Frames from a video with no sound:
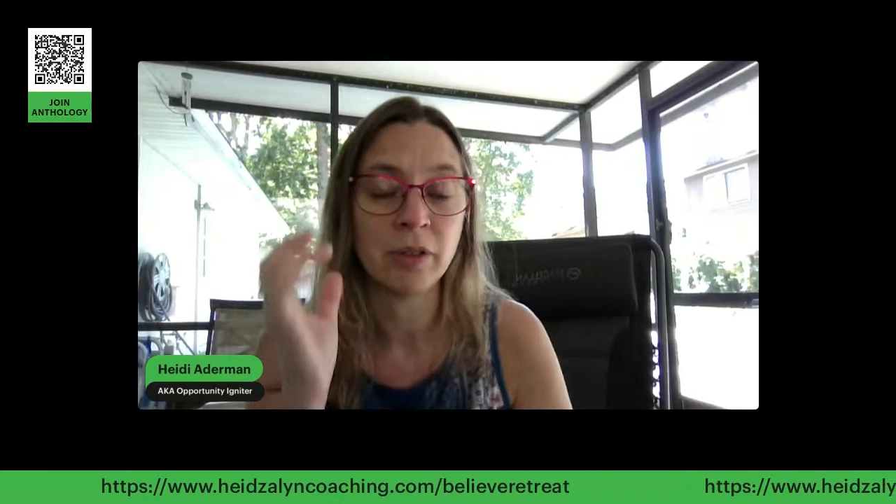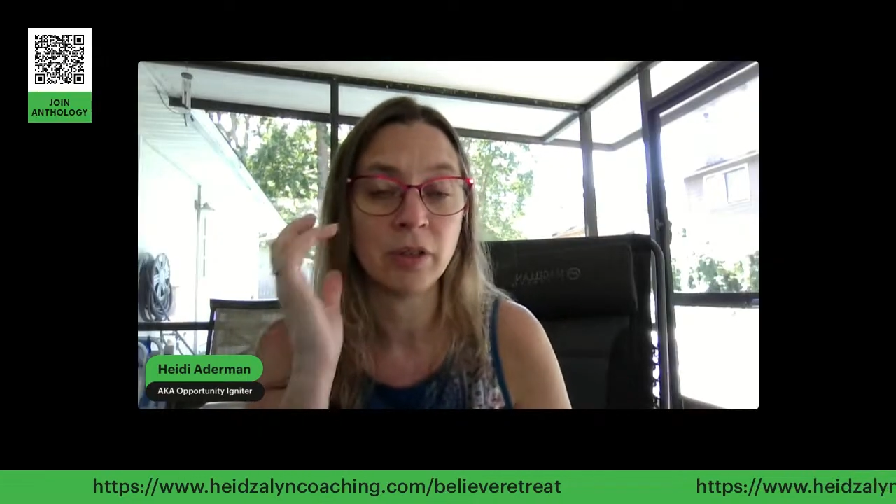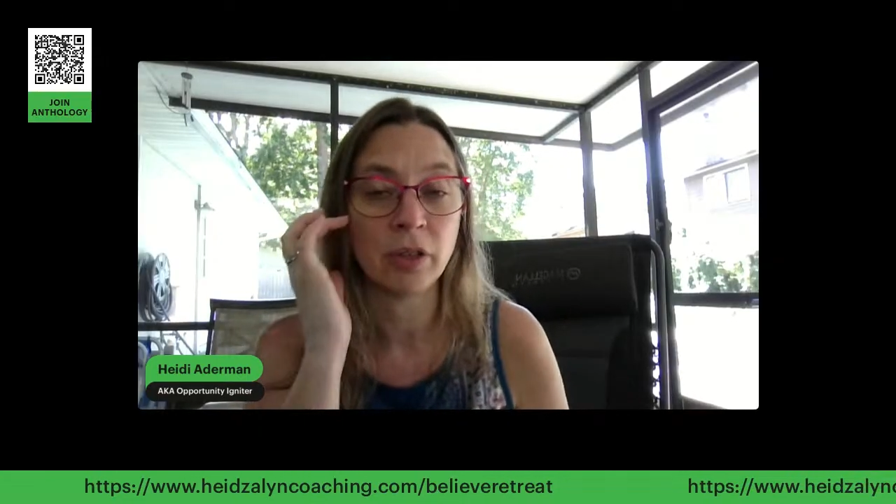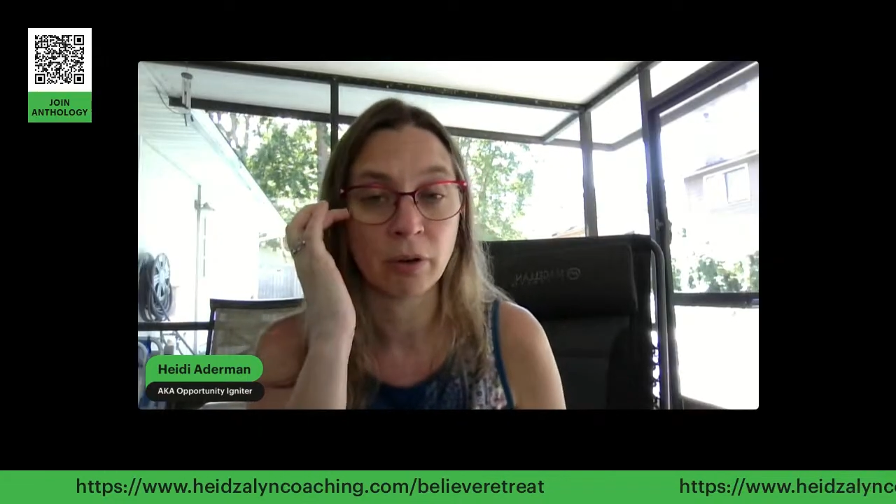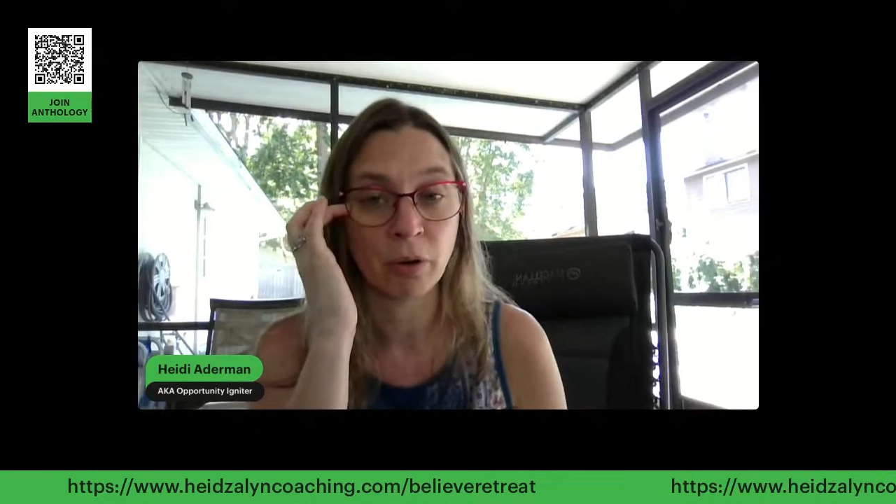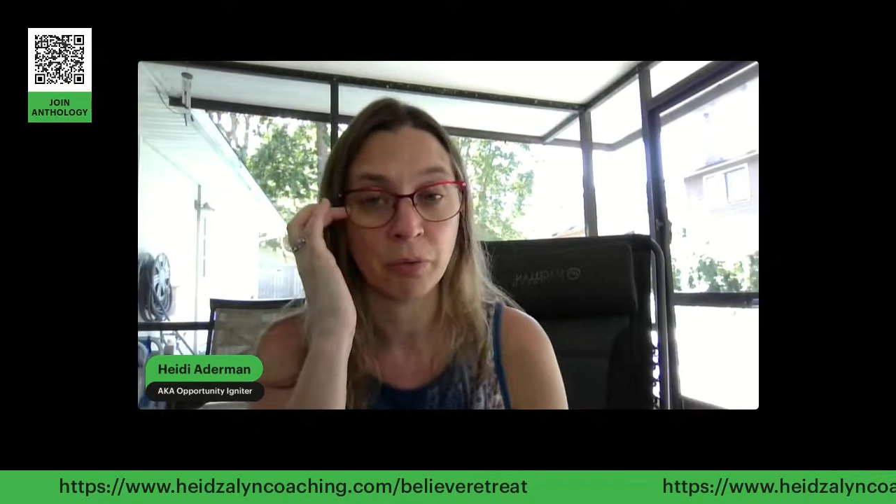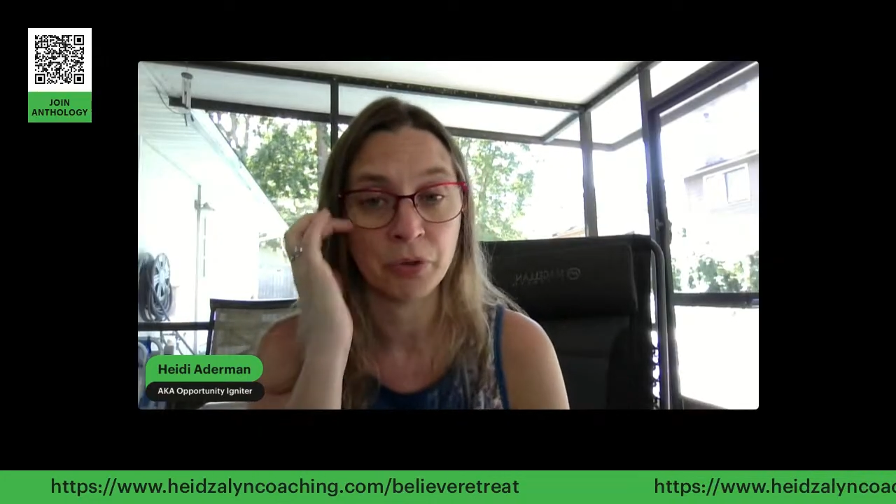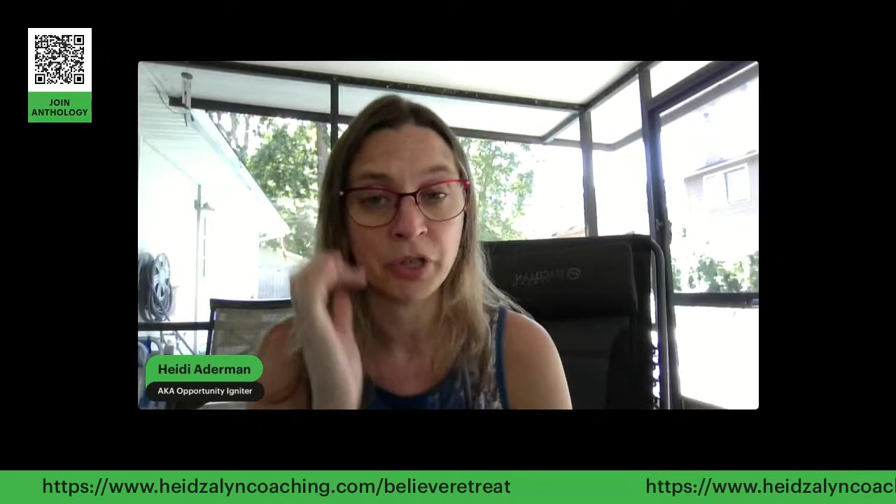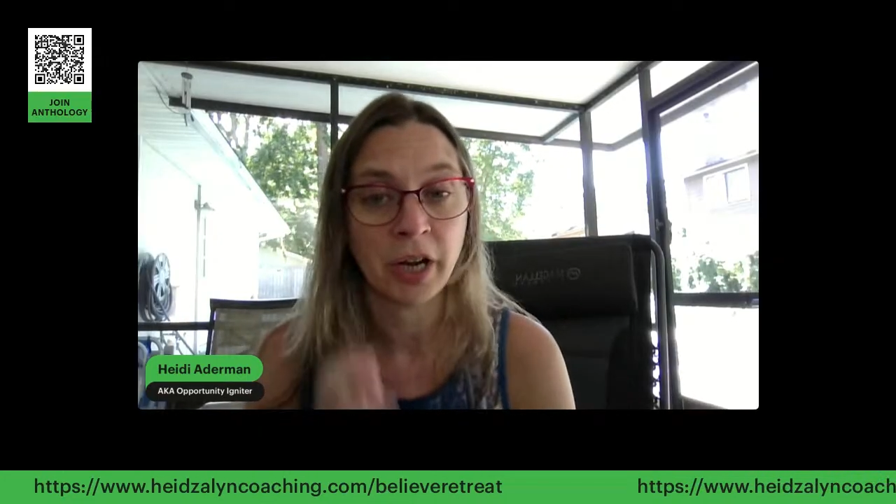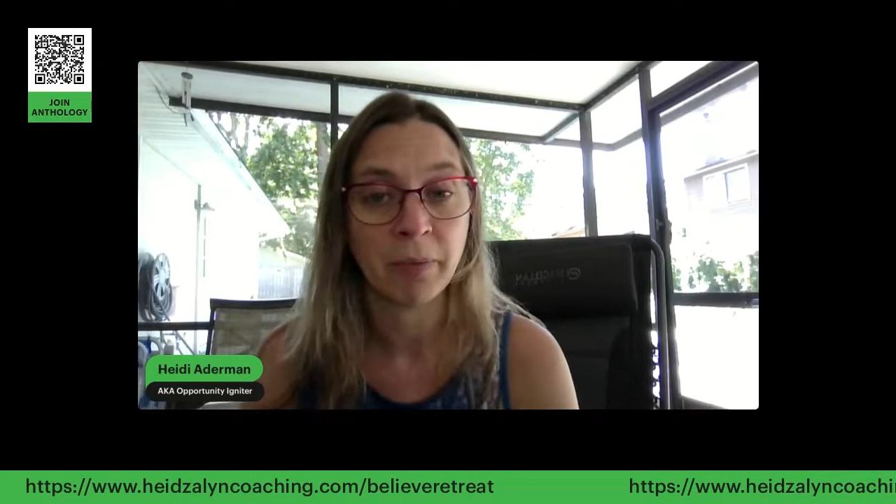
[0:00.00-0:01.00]
your
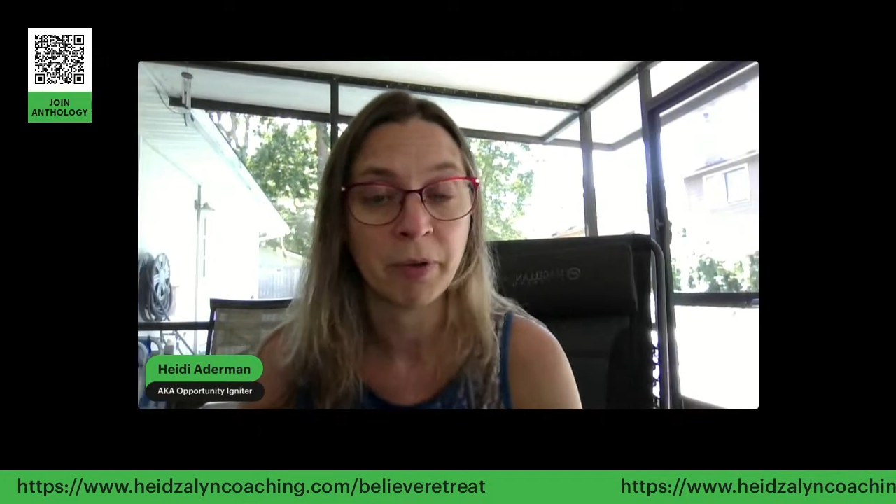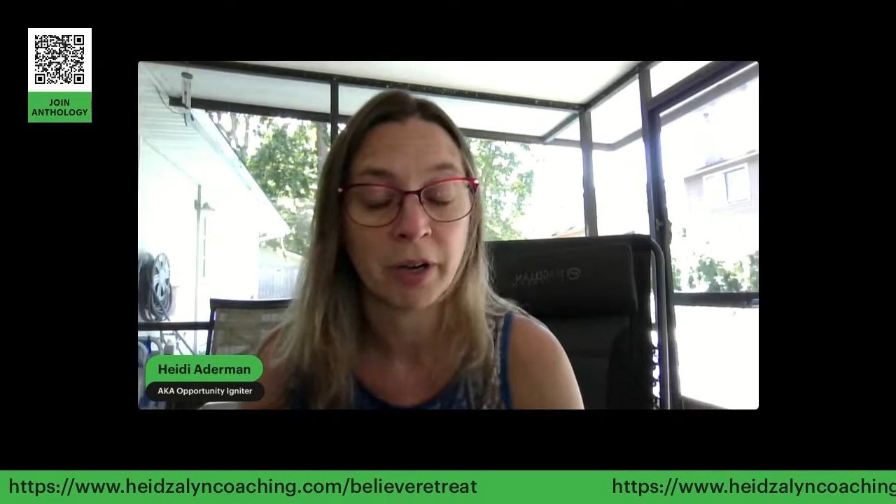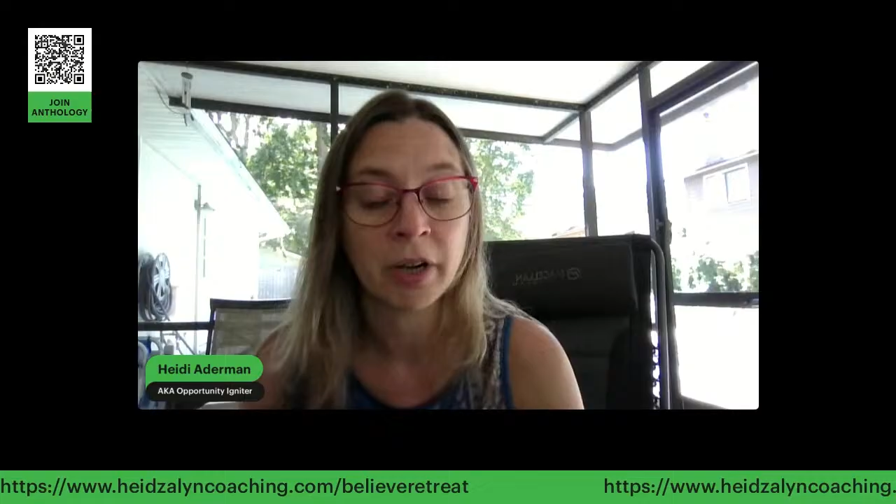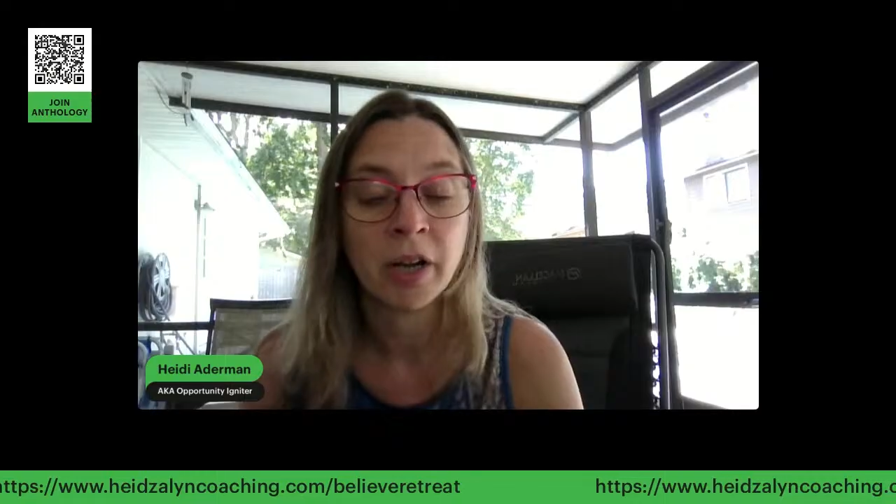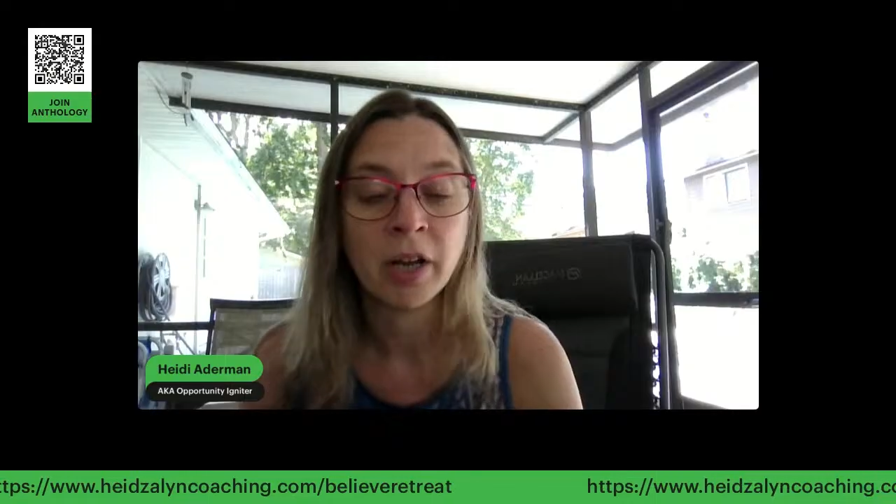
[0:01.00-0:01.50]
own chapter.